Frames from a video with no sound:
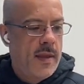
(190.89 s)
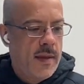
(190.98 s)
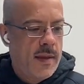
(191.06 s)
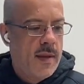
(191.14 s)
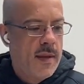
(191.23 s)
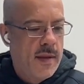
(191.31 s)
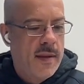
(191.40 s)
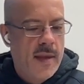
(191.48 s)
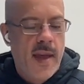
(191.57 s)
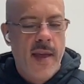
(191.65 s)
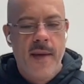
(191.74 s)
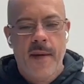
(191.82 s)

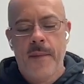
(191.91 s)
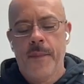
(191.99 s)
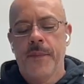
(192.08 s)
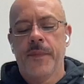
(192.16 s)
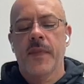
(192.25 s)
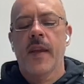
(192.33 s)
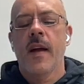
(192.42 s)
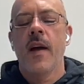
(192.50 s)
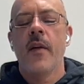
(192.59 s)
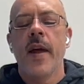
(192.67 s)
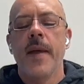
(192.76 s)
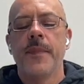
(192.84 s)
All
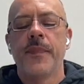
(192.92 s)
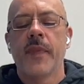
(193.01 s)
right,